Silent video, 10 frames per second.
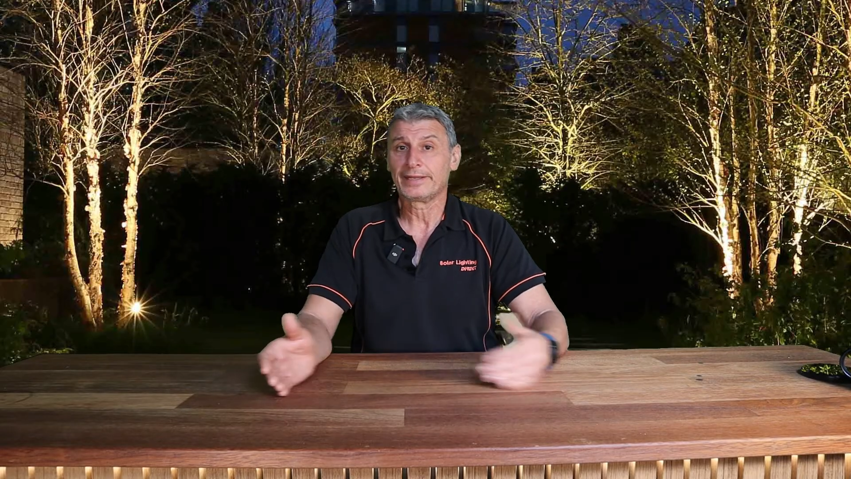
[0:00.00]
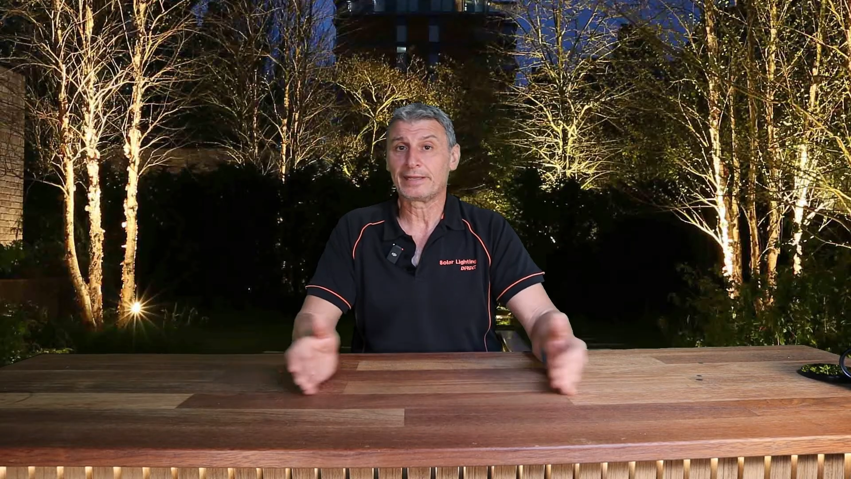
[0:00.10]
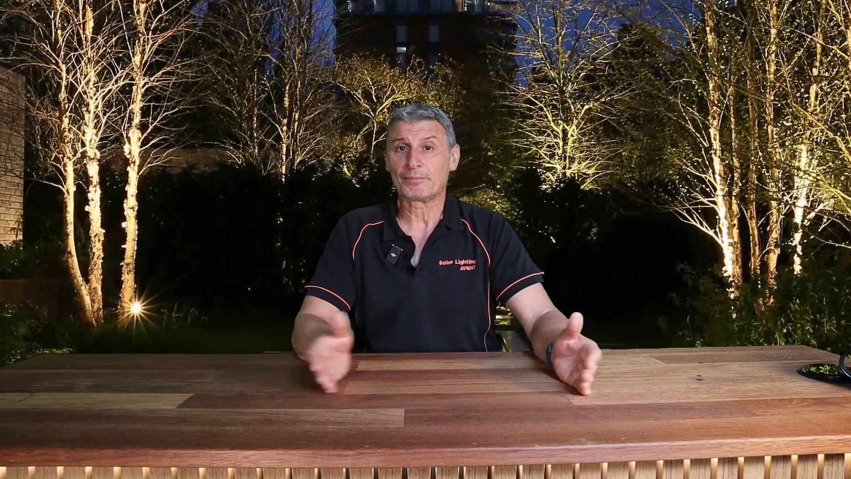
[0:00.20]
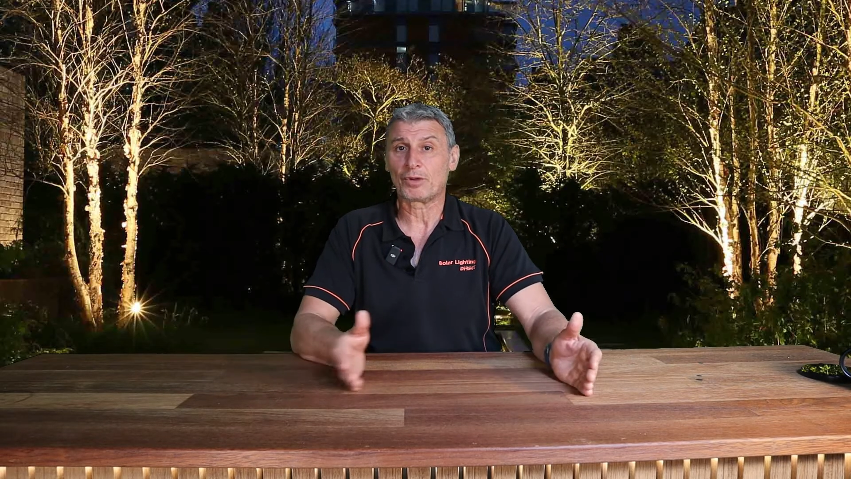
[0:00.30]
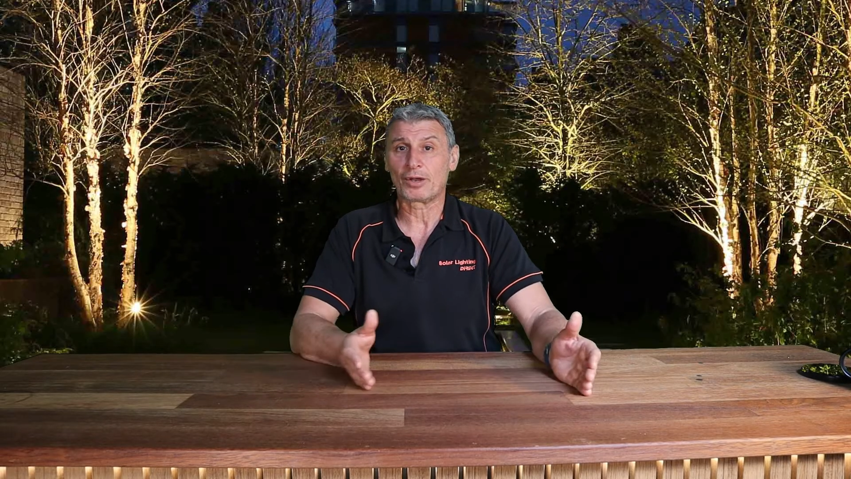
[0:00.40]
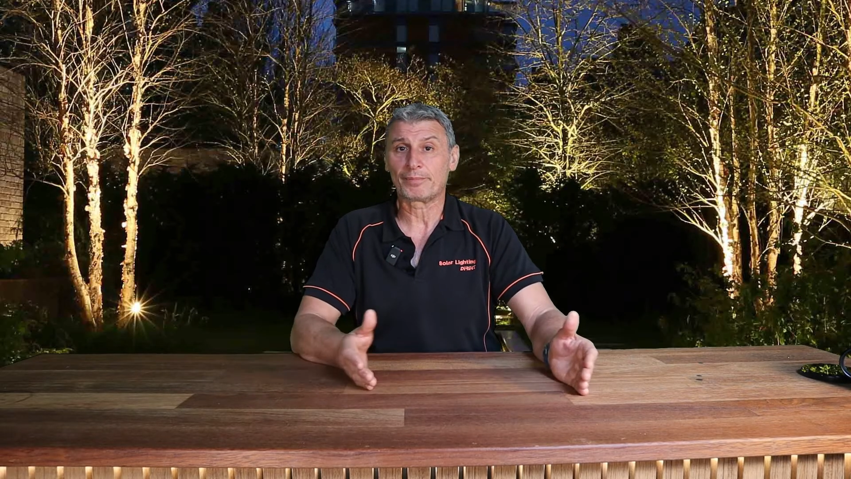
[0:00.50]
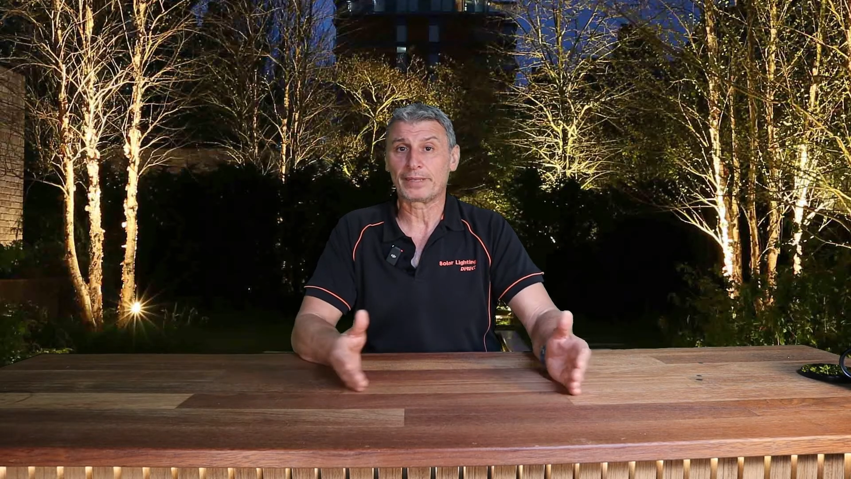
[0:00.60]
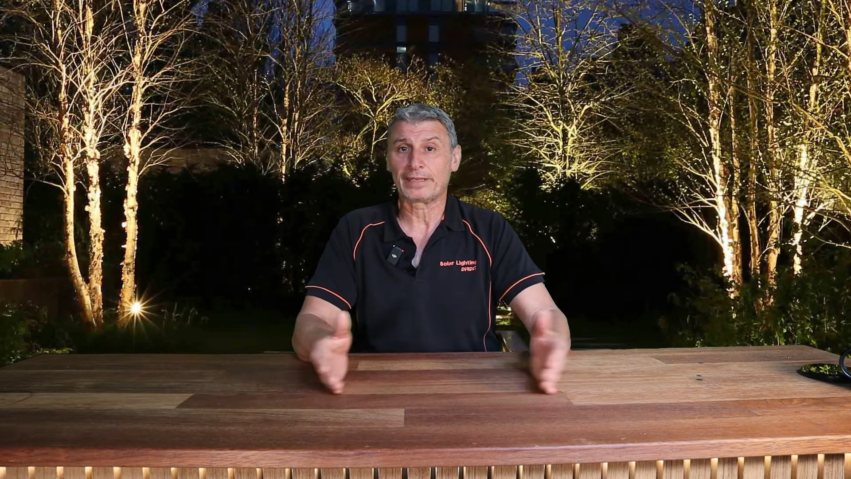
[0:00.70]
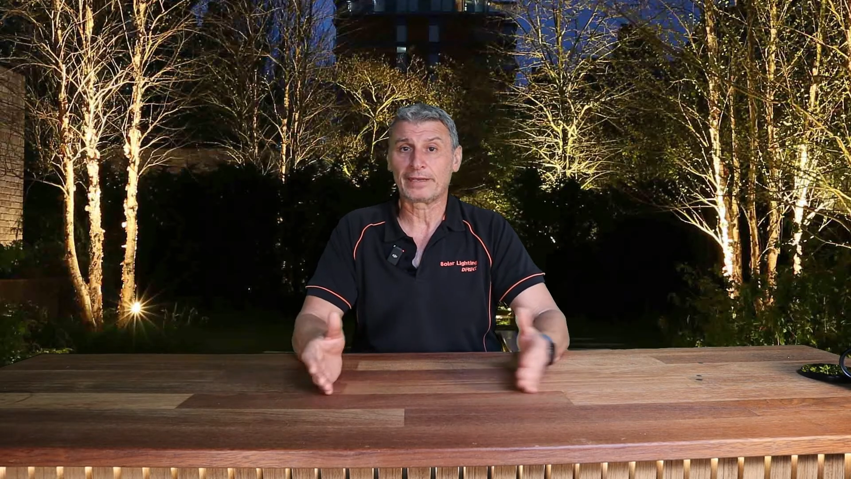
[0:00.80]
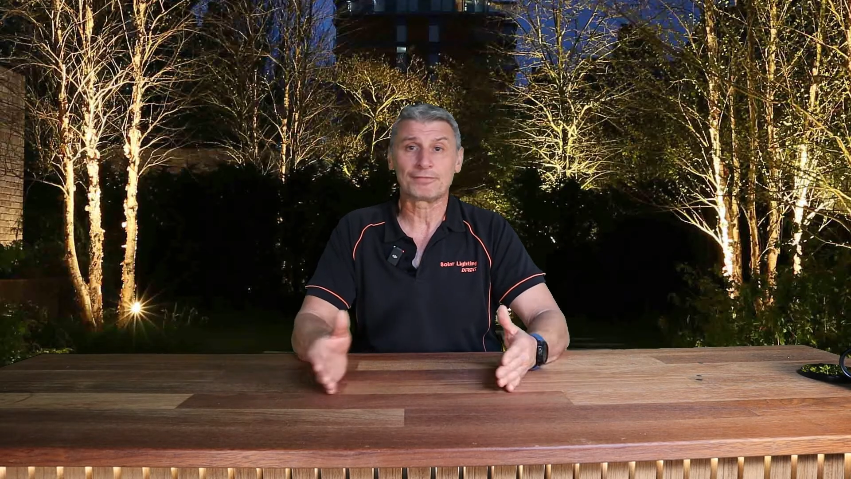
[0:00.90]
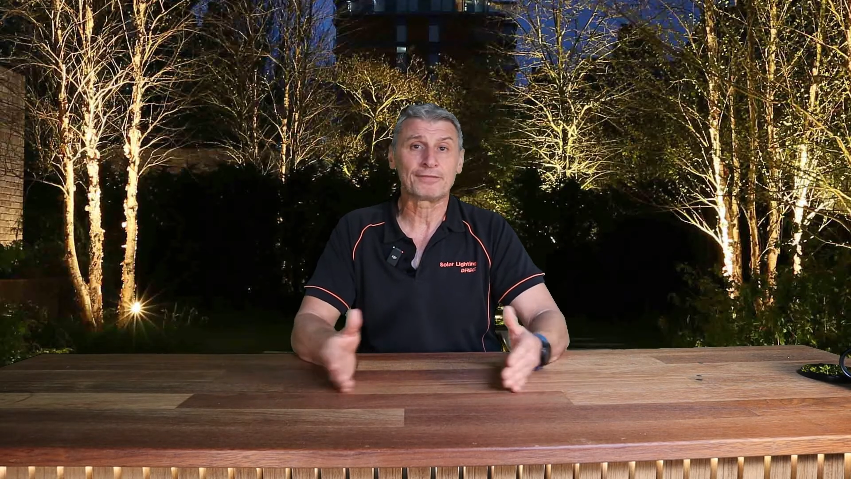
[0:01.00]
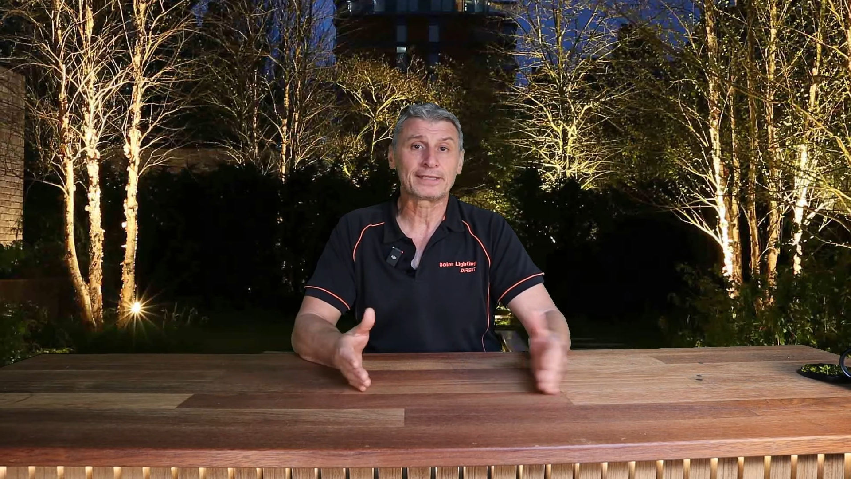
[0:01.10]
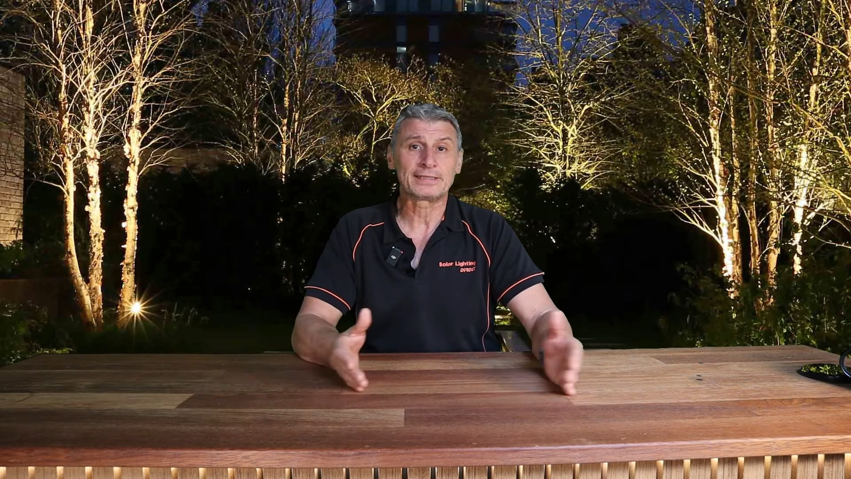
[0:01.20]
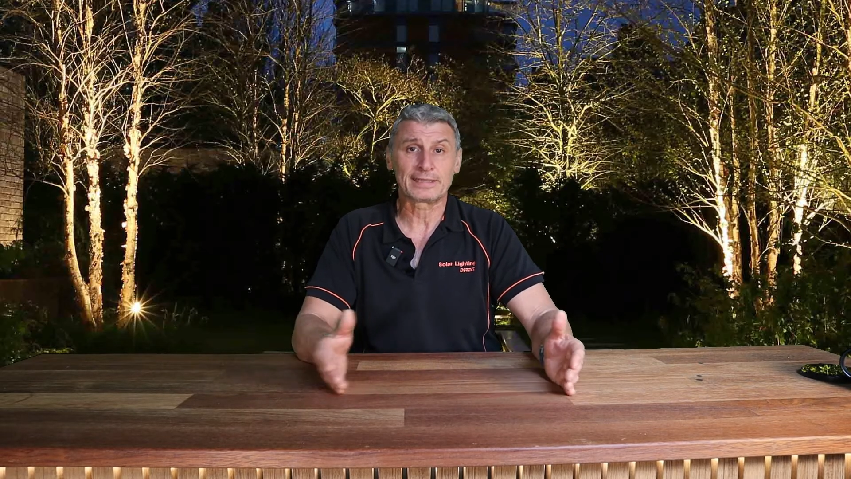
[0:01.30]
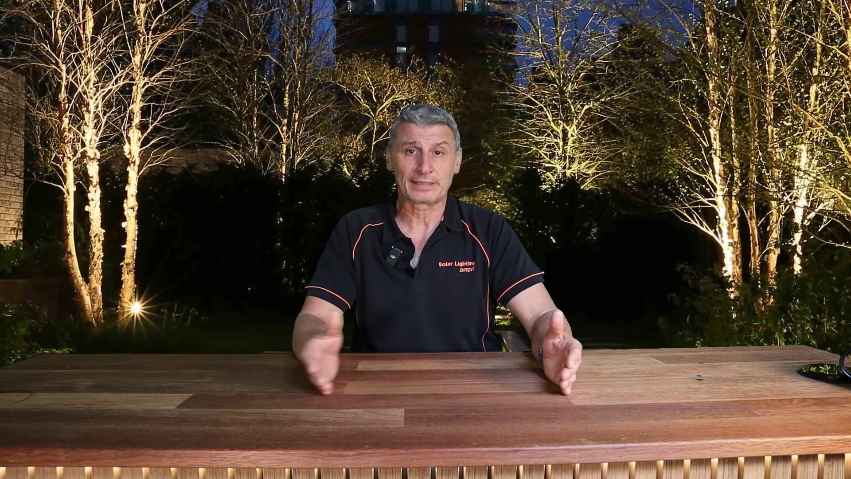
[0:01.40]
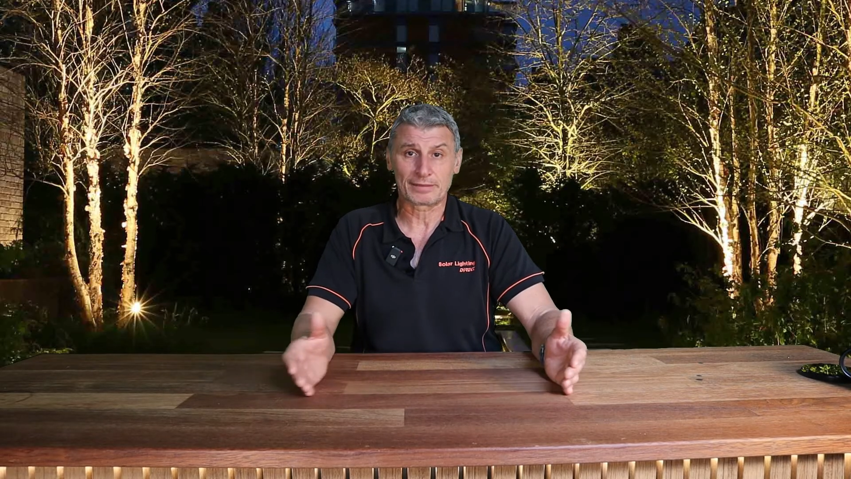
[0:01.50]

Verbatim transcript: that might be affecting